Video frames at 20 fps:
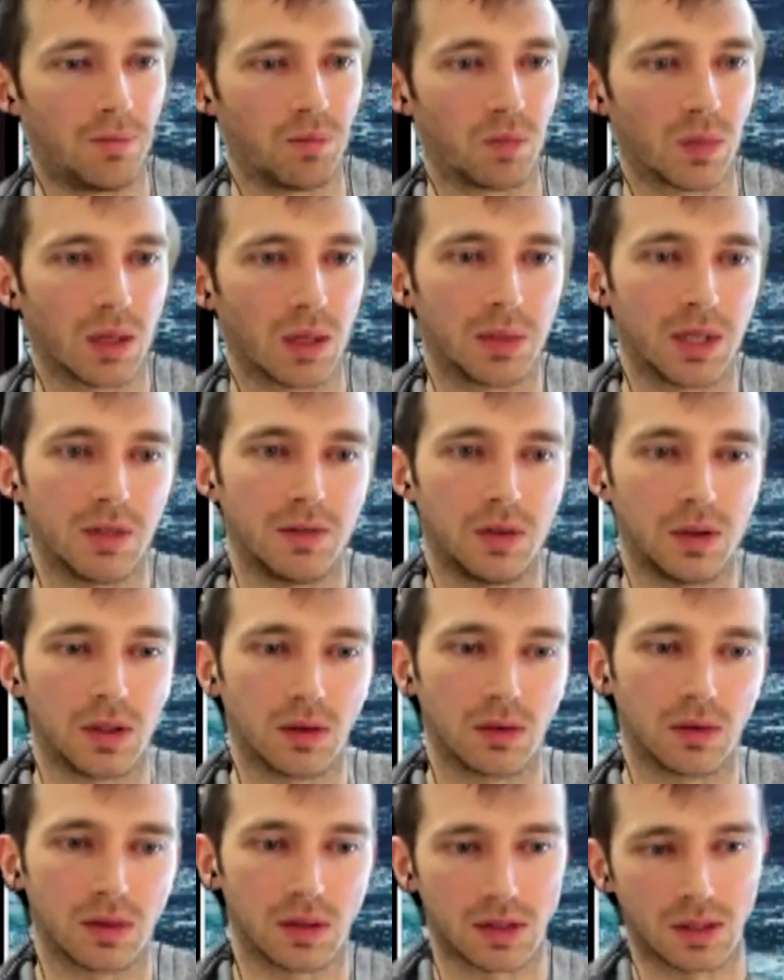But if you
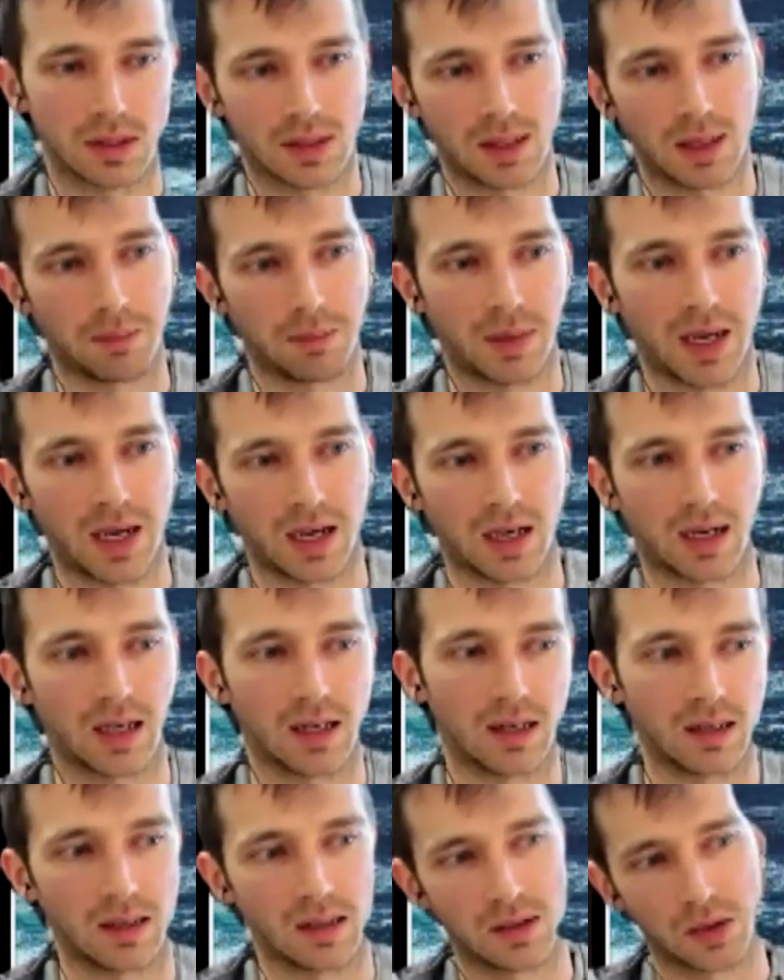don't step back
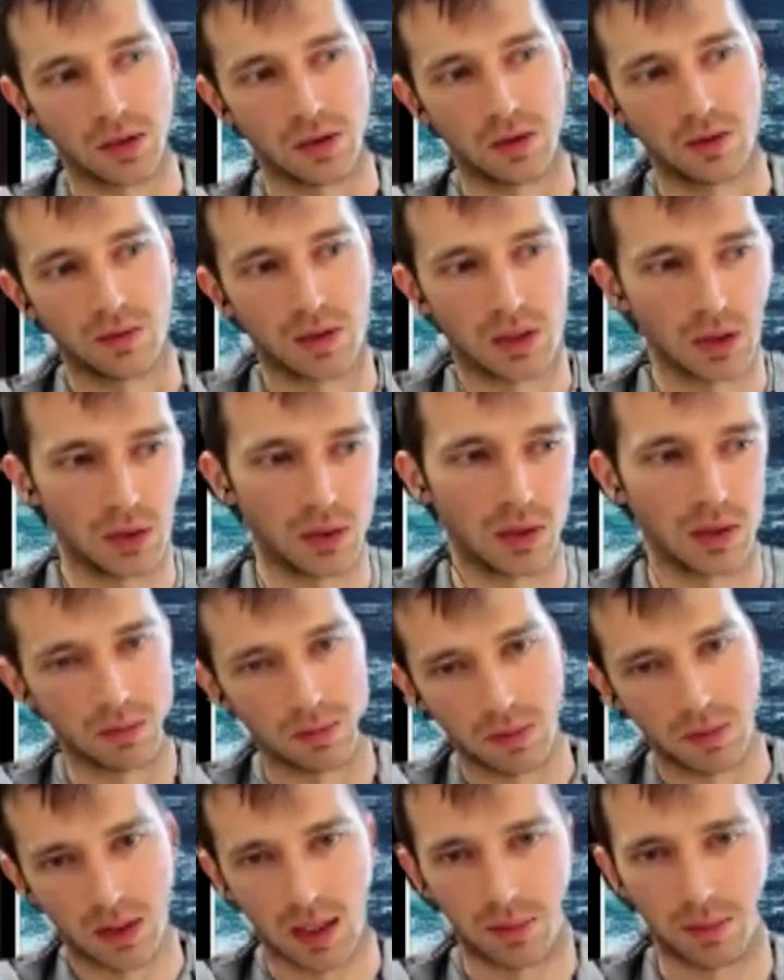and sort of do a
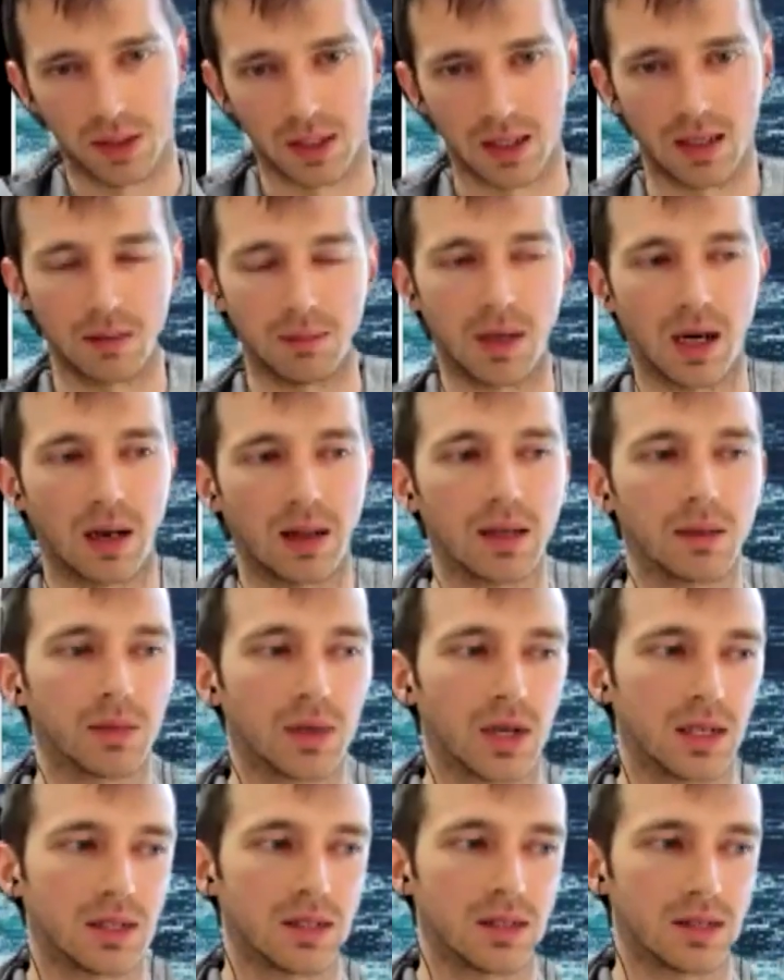complicated modeling
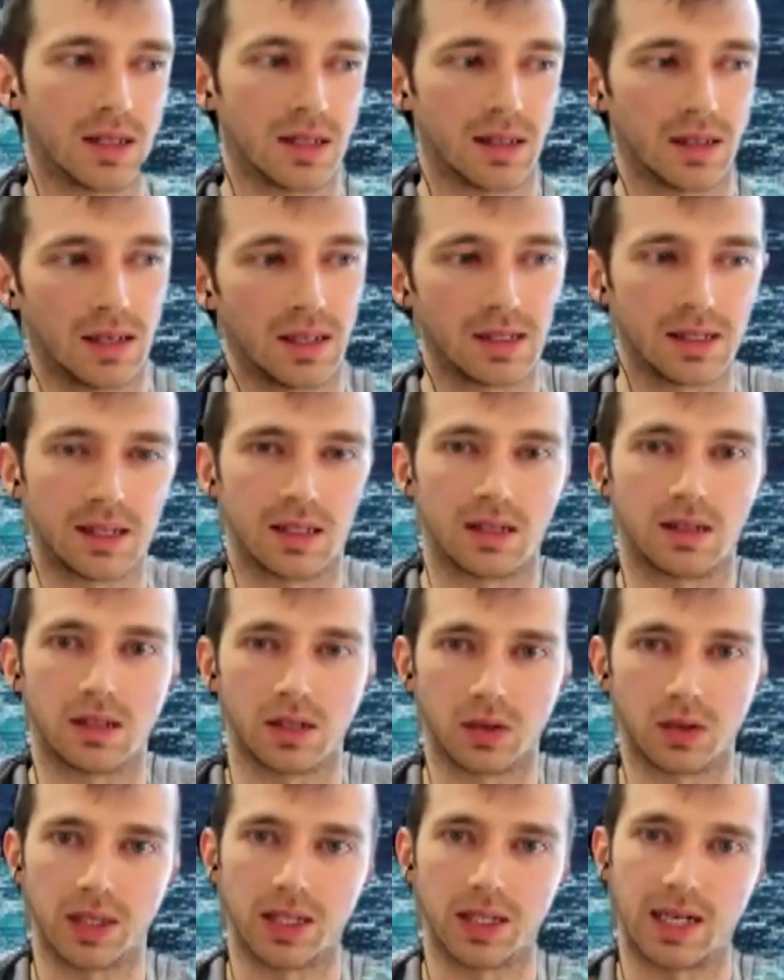process that isn't
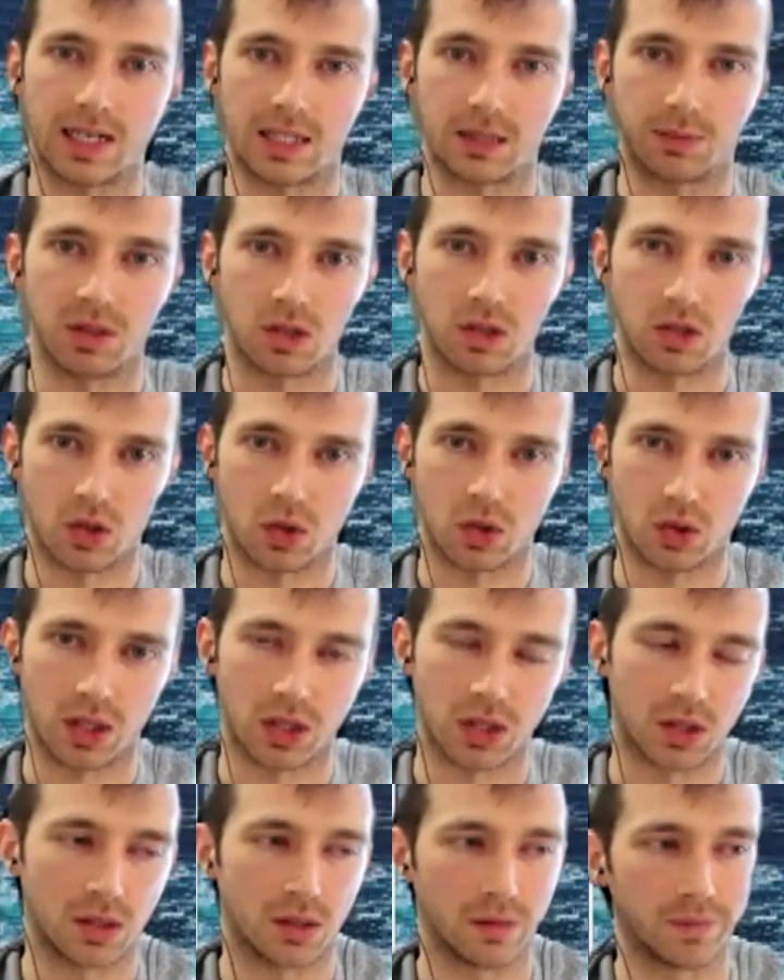necessarily an explicit
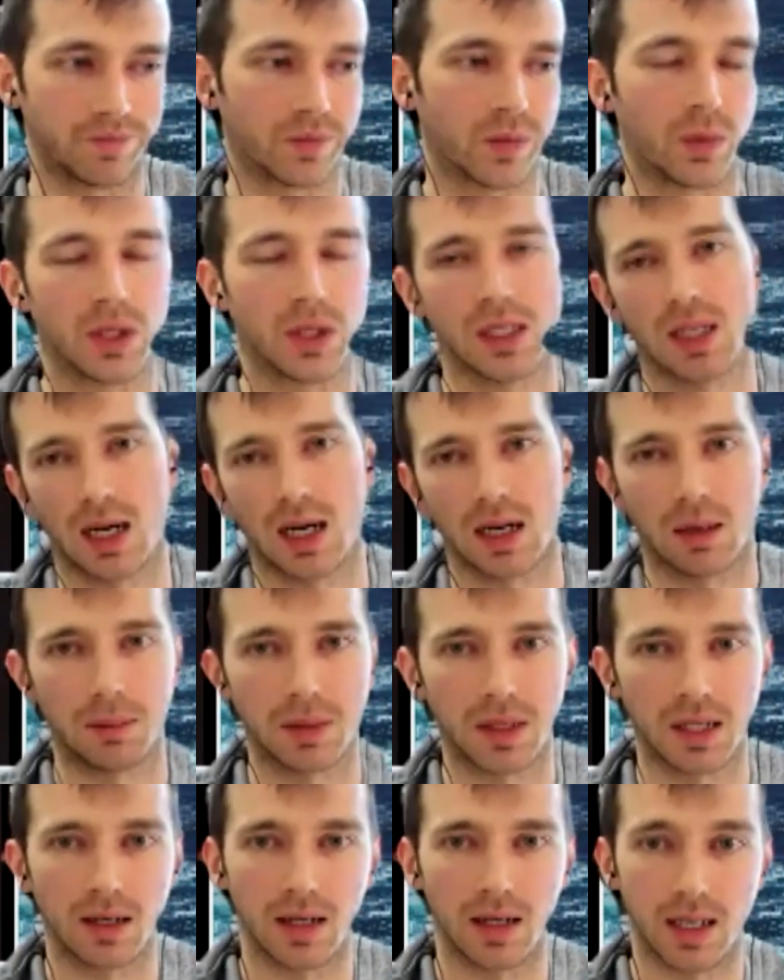structure, we can talk a
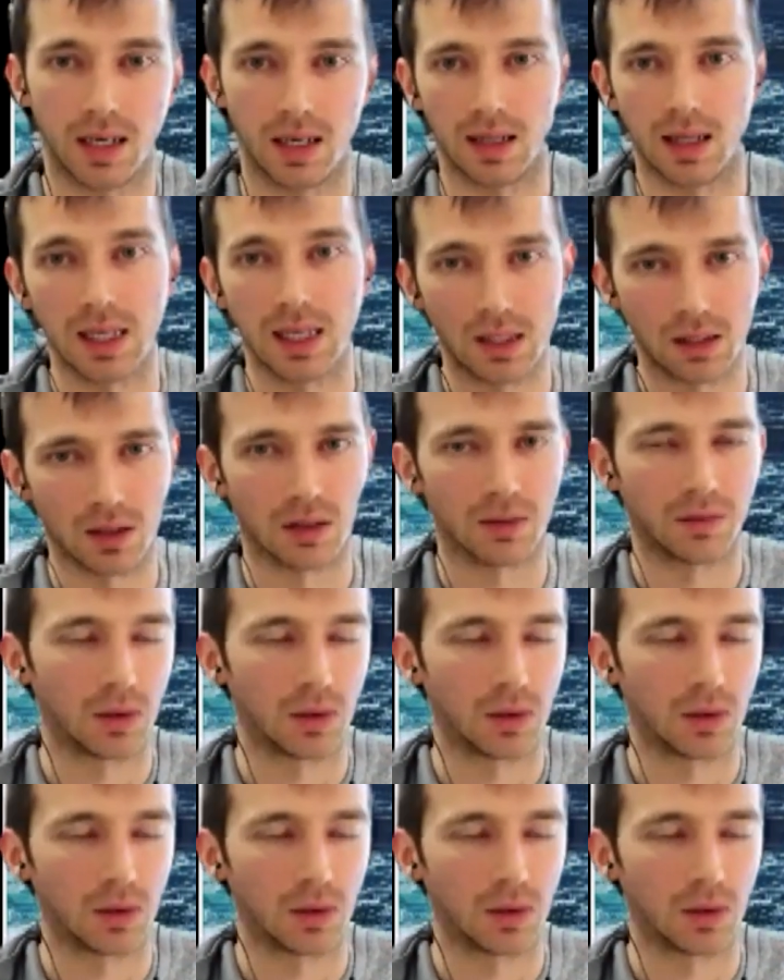bit later if